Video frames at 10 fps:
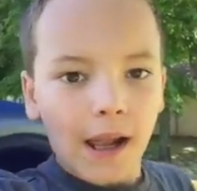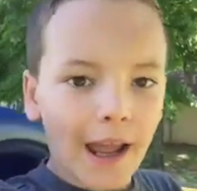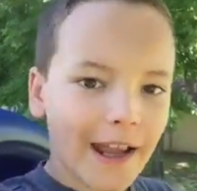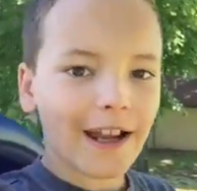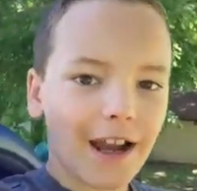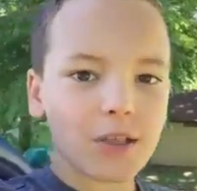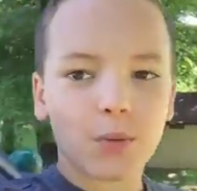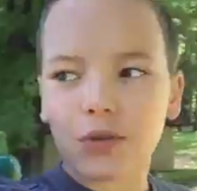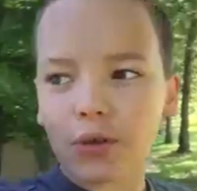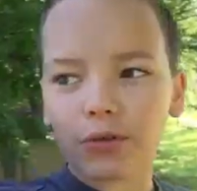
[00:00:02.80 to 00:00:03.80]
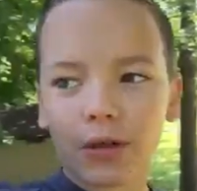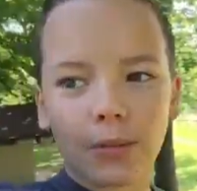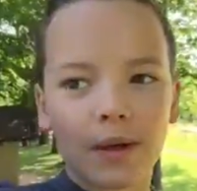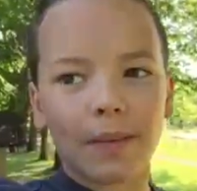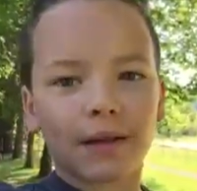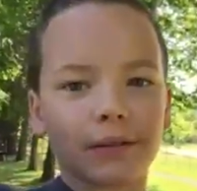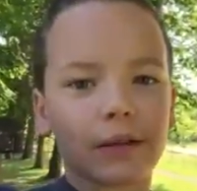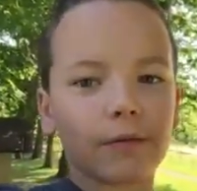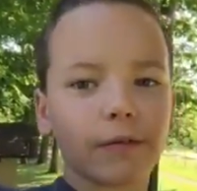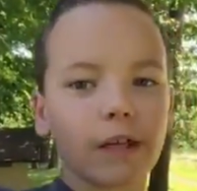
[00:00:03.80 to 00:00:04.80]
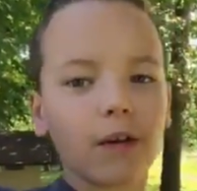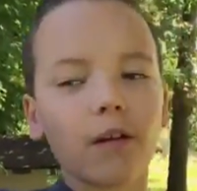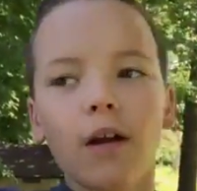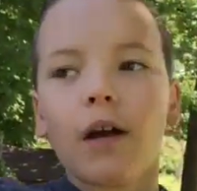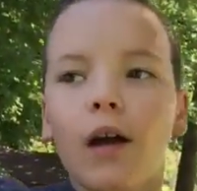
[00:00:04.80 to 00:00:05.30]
Hey guys, what's going on? Welcome back to another video.